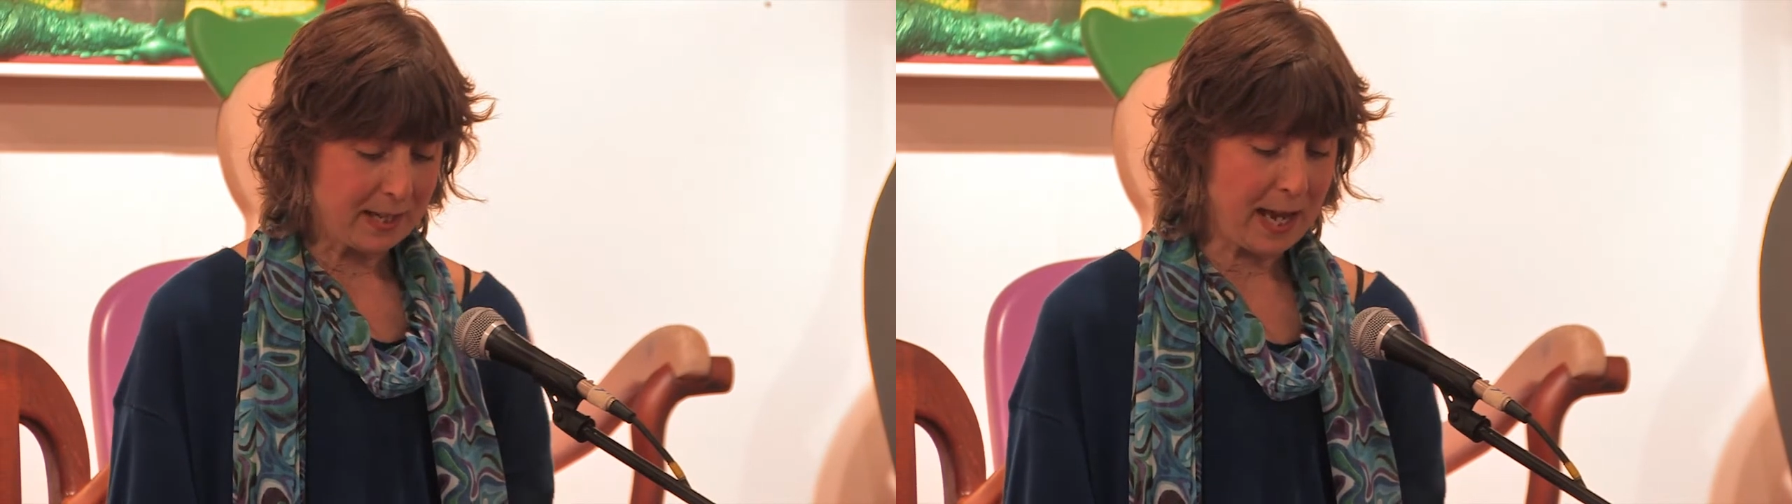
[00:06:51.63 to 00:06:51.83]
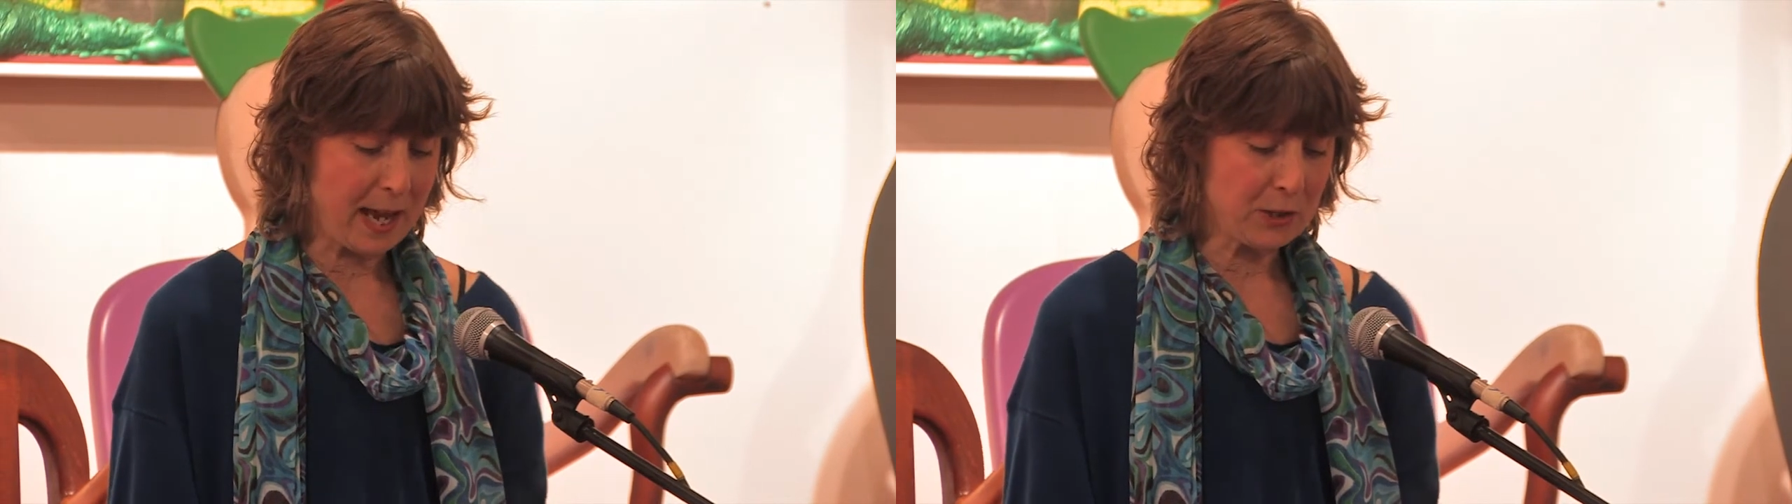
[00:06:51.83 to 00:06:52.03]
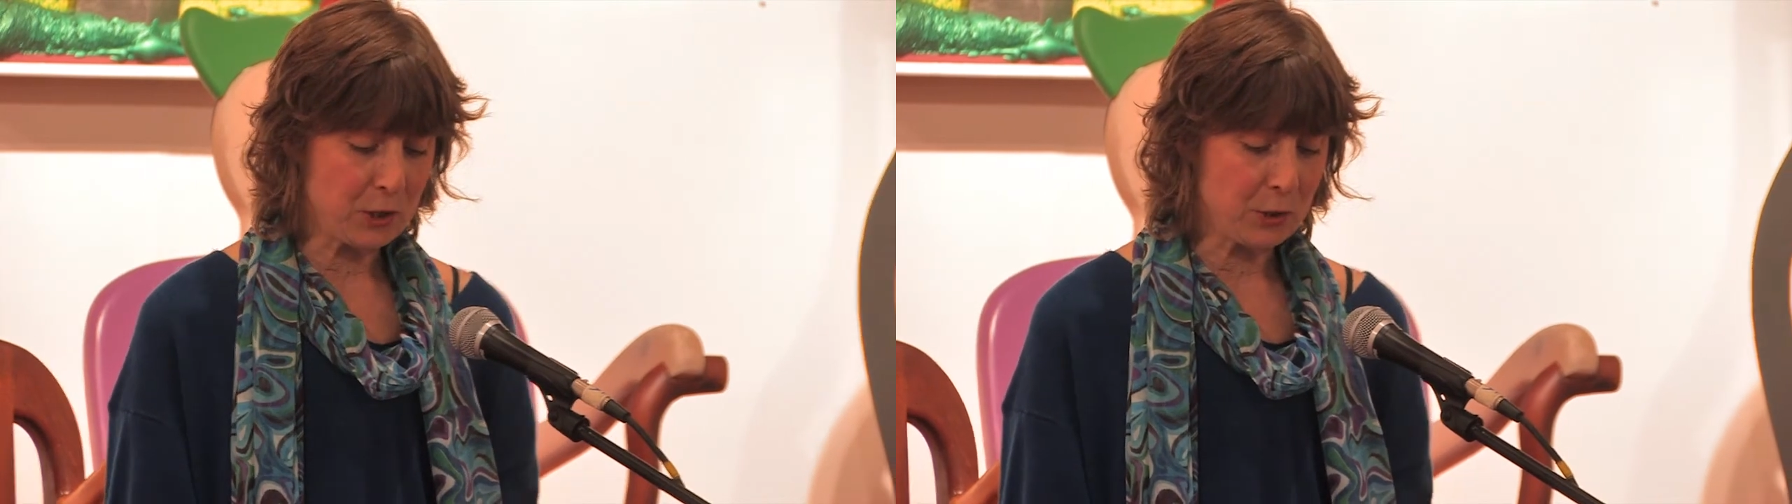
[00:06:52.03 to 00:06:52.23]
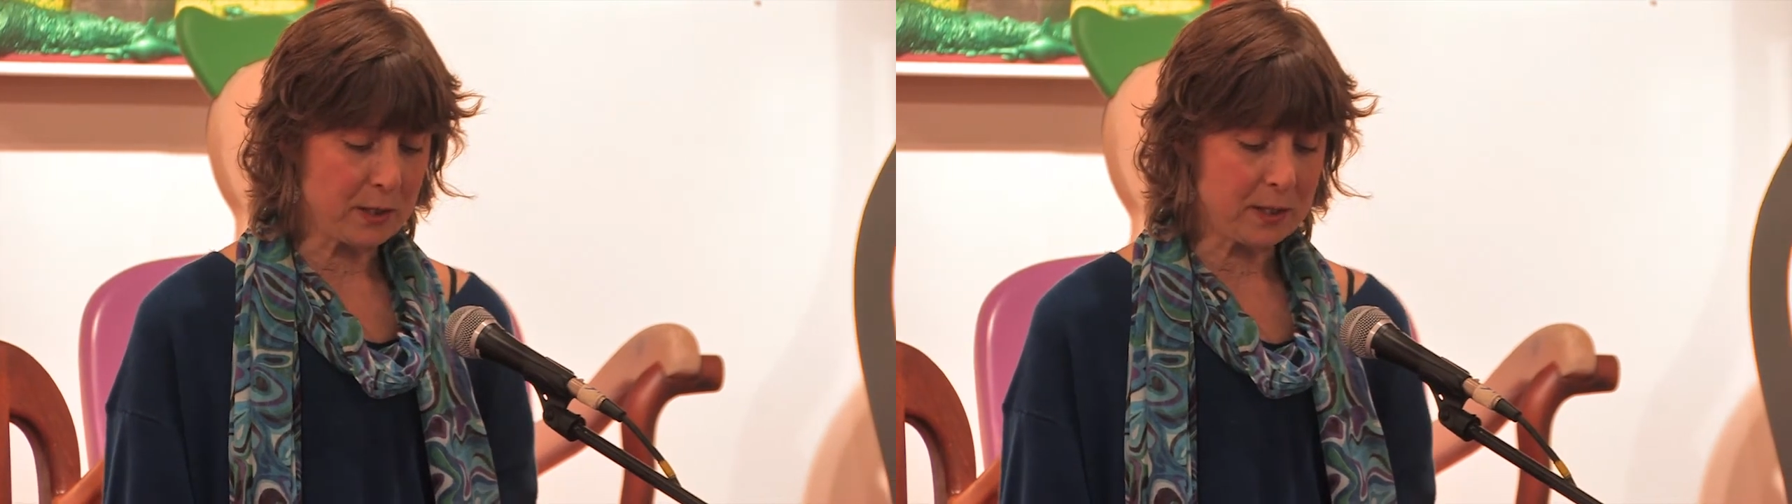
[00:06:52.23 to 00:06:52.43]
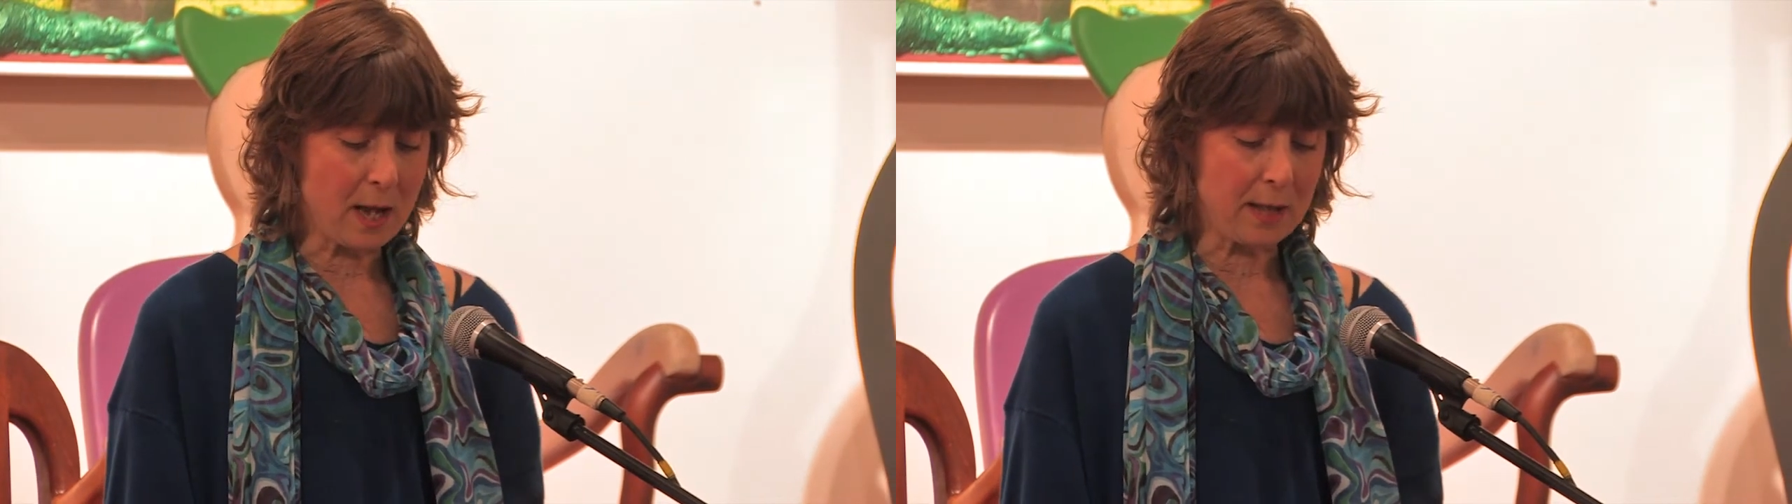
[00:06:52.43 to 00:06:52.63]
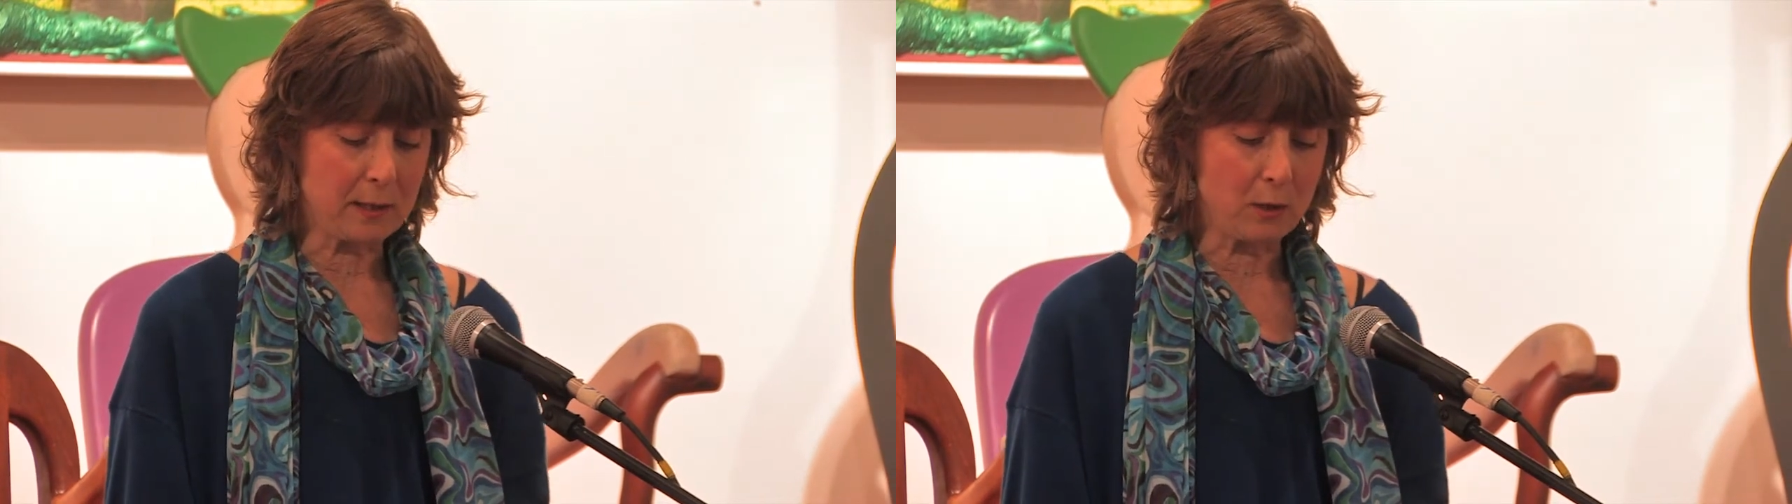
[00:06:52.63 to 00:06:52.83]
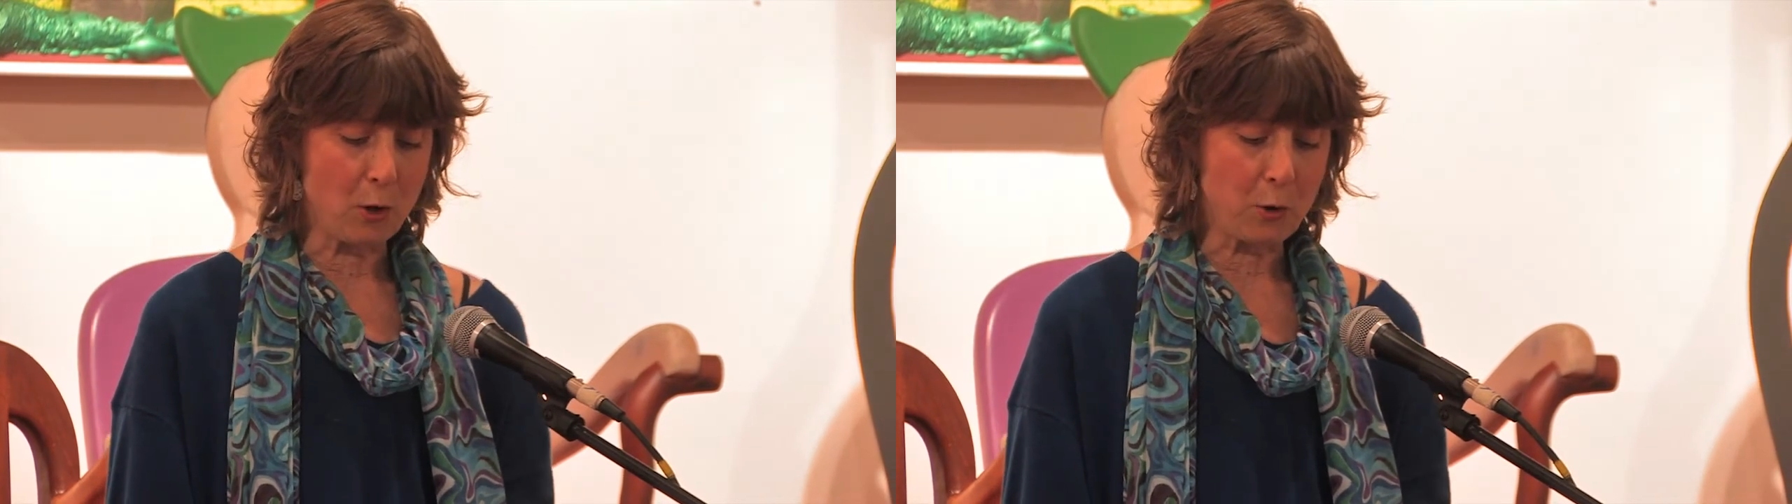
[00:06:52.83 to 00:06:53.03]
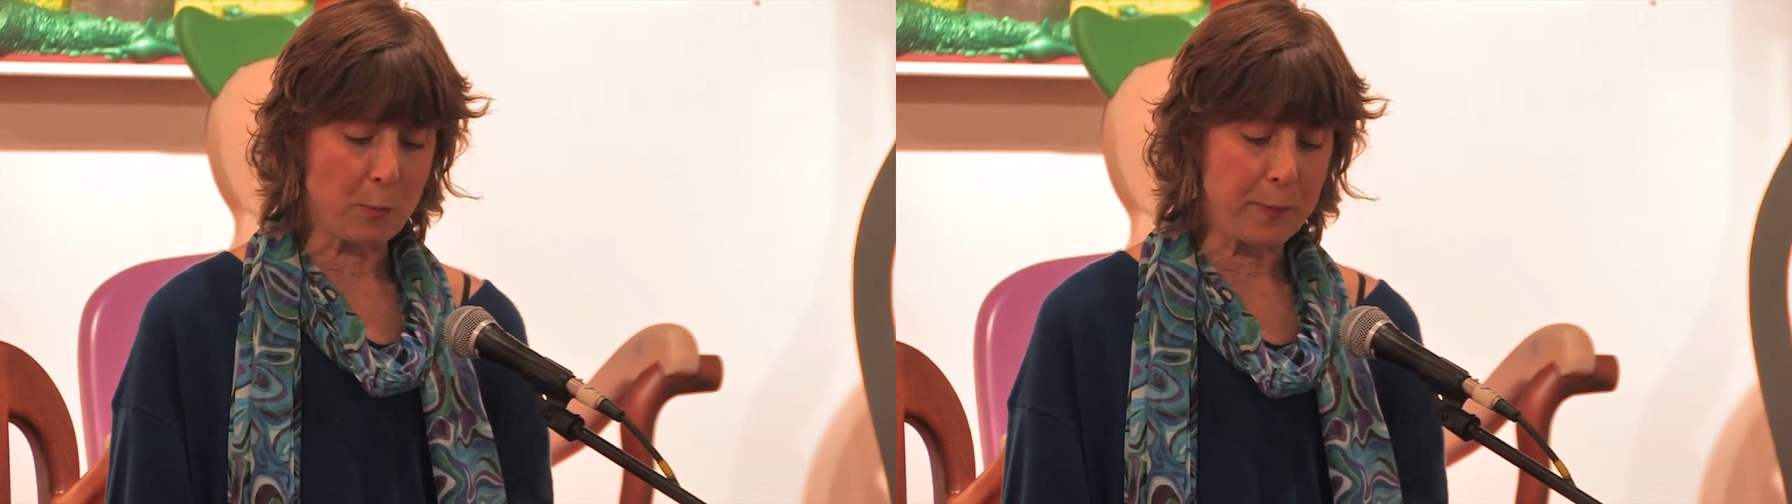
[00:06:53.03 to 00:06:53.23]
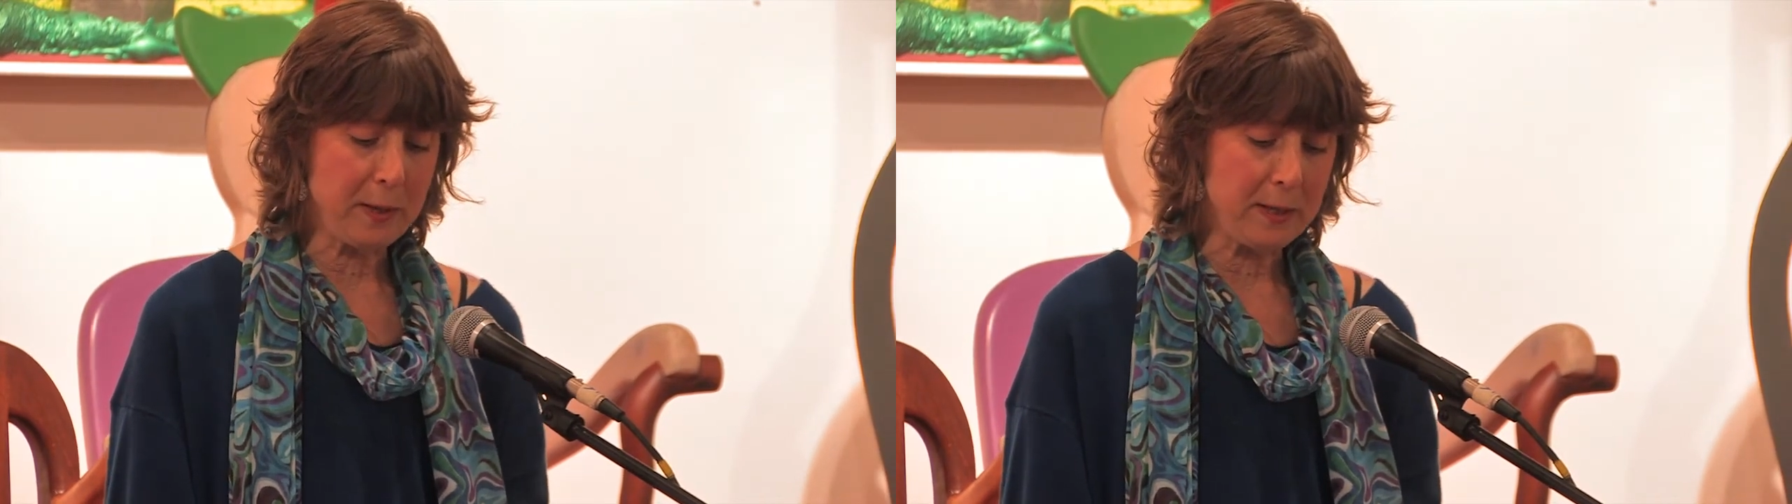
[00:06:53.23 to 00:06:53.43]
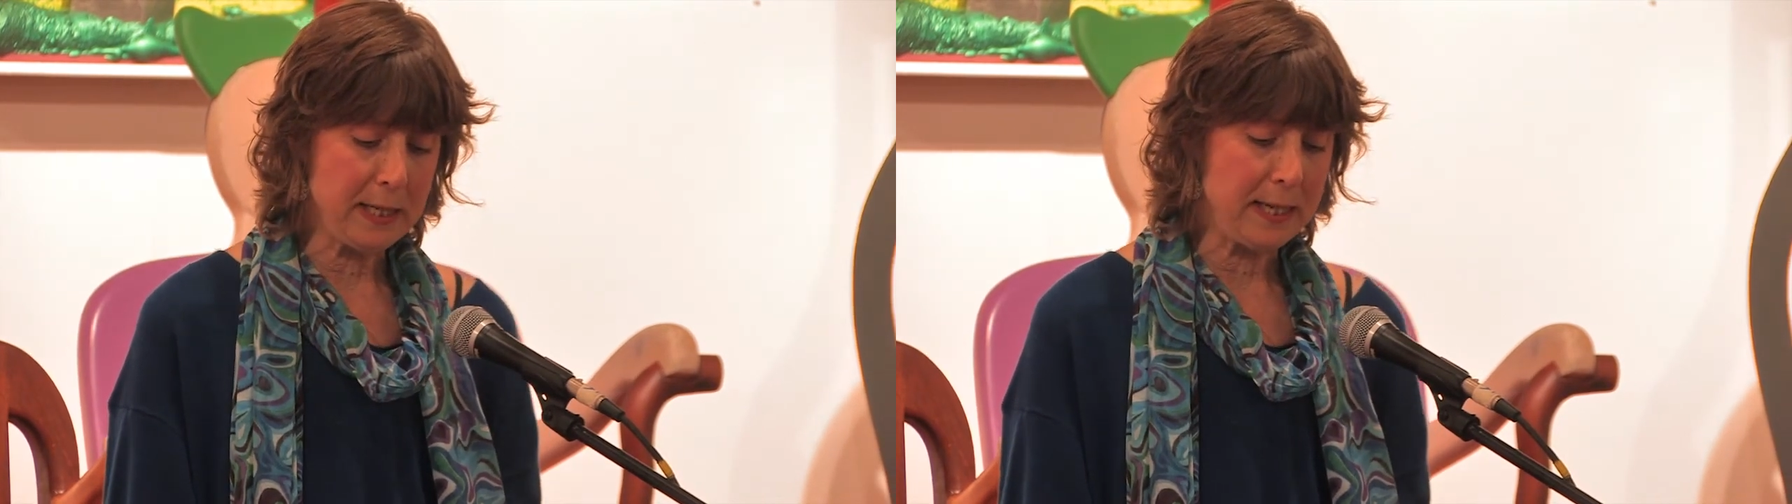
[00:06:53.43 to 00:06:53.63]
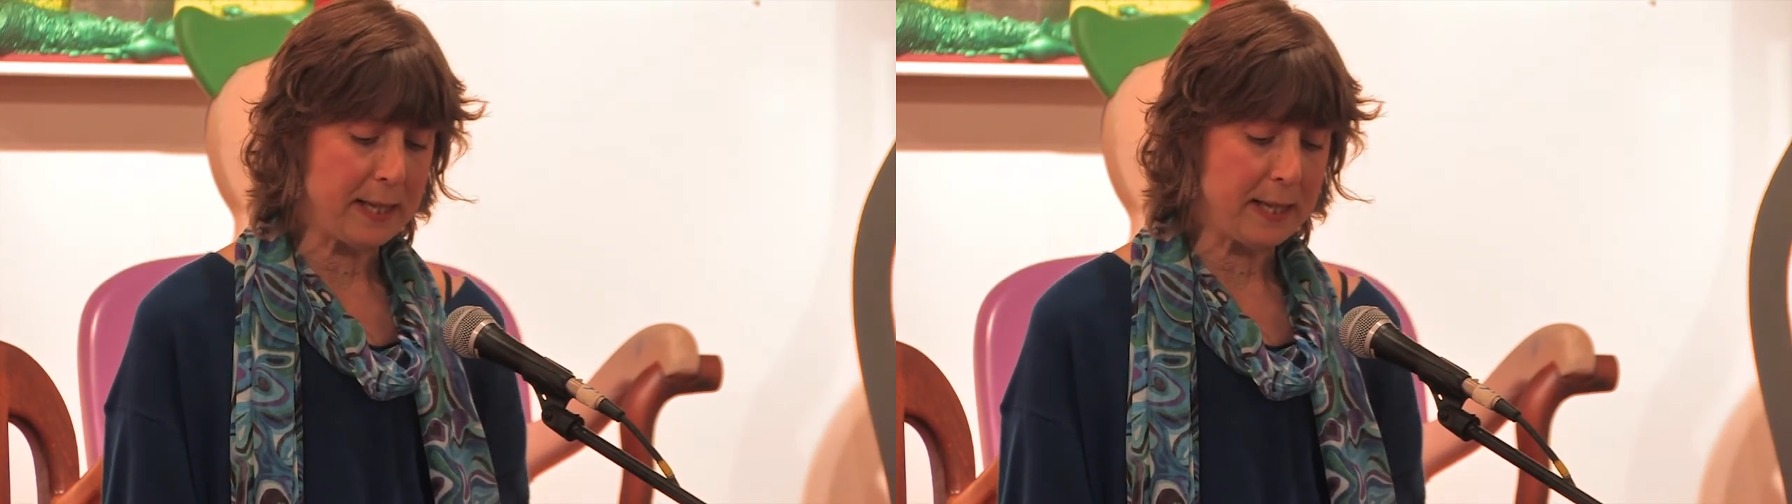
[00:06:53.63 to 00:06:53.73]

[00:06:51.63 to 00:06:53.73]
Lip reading: Cancer is not the local bully